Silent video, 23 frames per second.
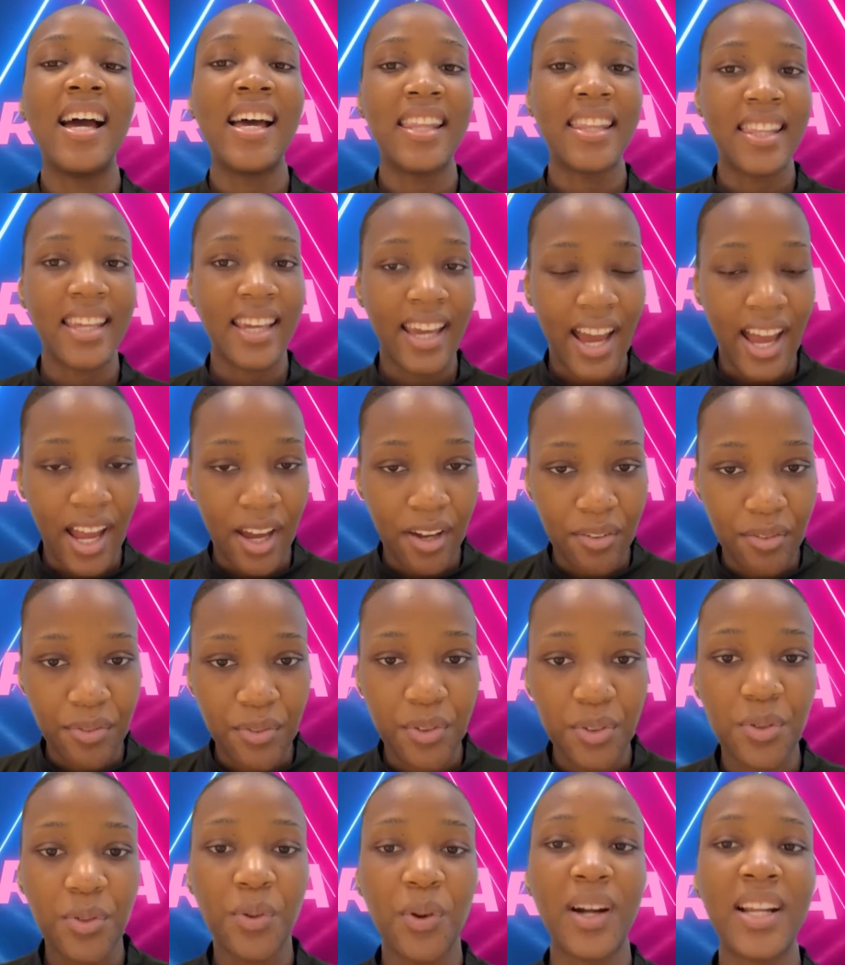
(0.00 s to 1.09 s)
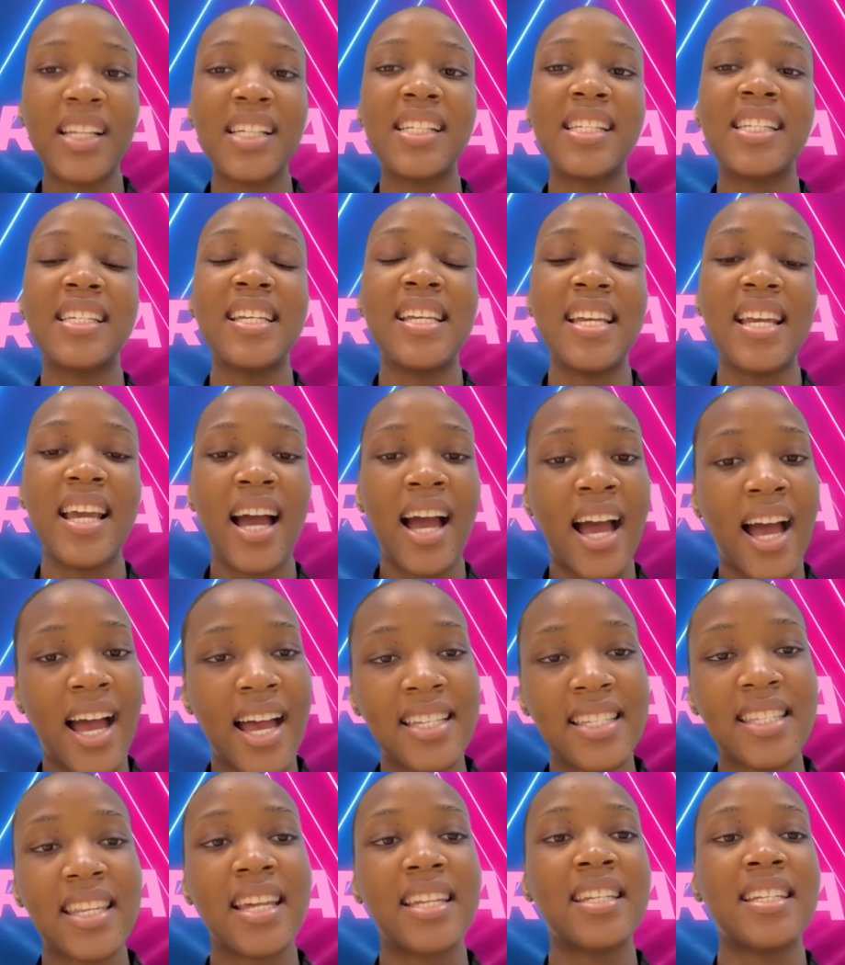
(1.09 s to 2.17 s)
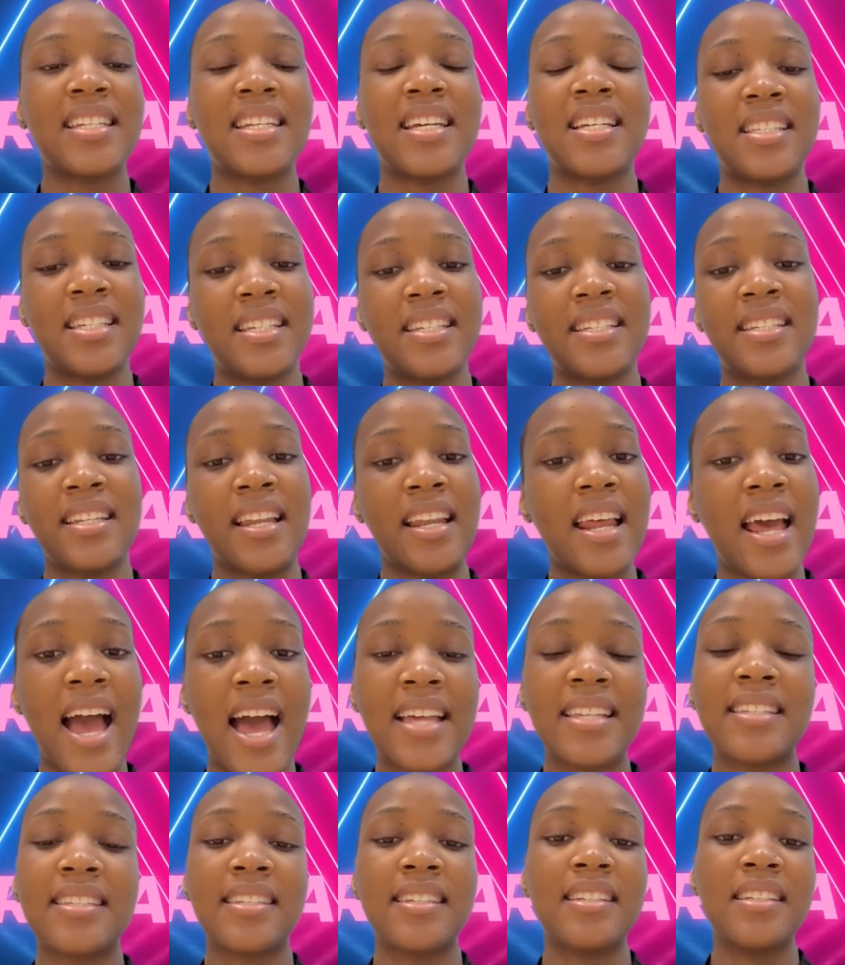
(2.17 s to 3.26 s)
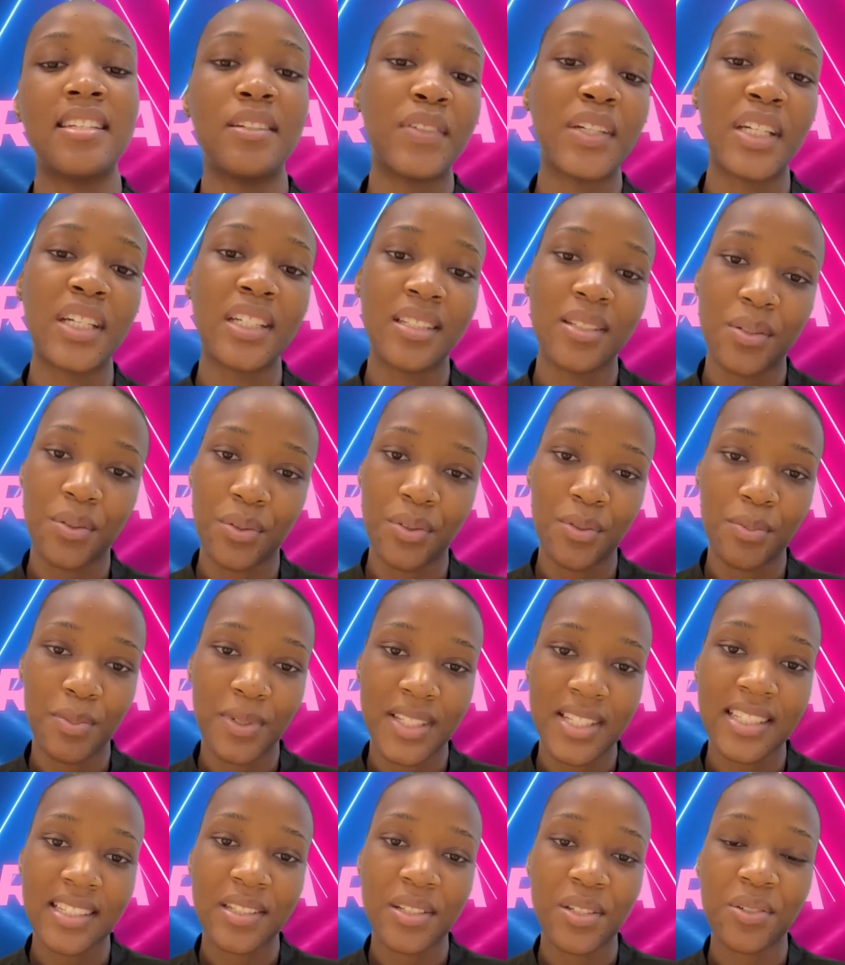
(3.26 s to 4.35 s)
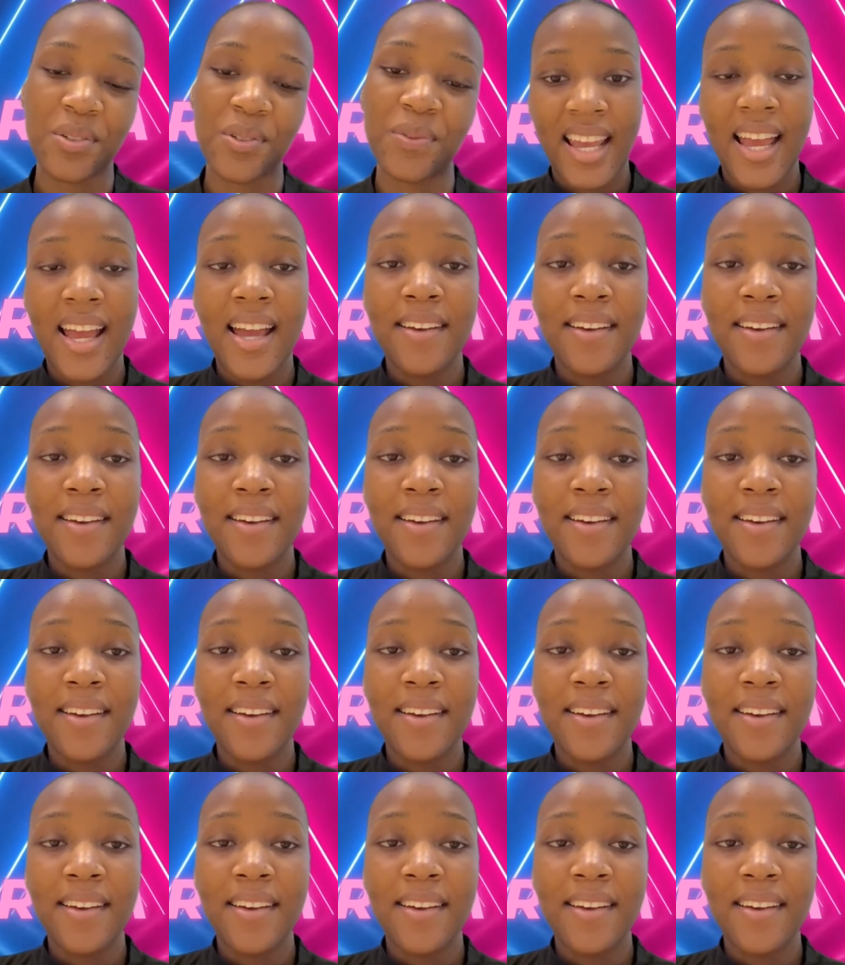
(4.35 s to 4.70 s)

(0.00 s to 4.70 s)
They have good quality, high standardization, and significant growth potential.